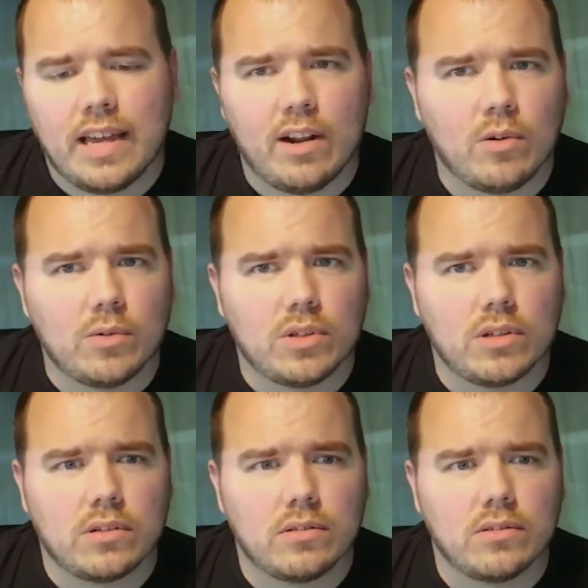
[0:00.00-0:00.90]
they don't
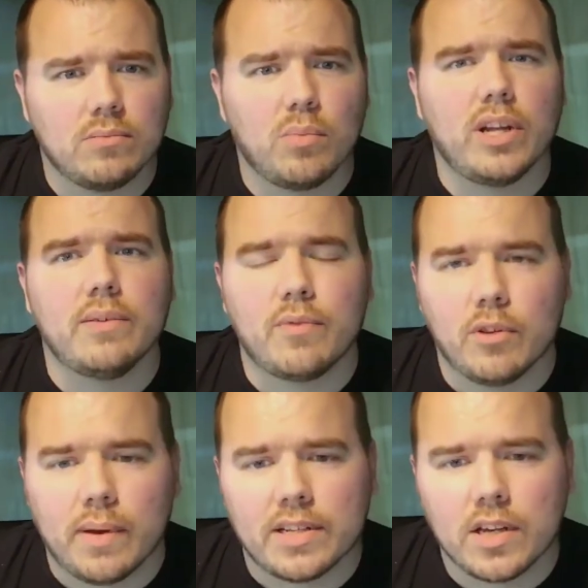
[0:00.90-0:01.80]
breed them
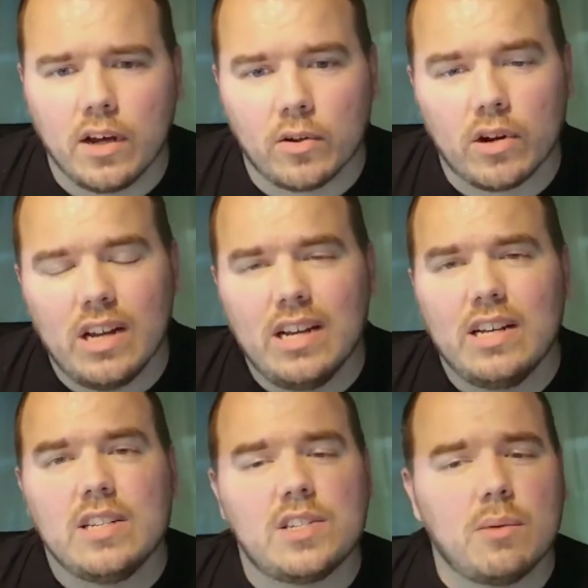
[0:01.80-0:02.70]
for the best color.
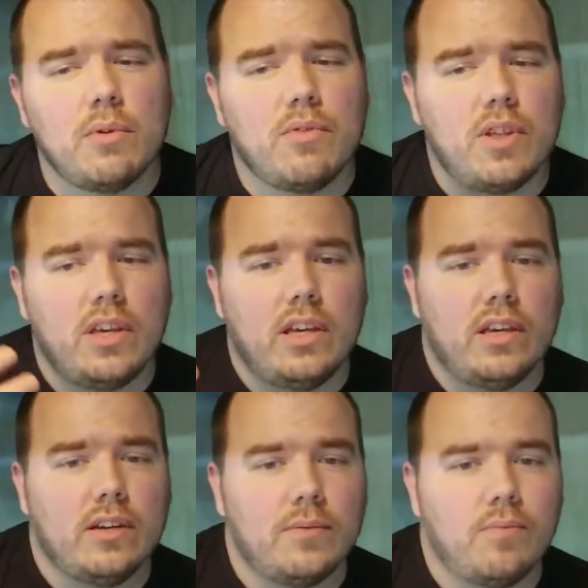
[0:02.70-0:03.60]
Some of the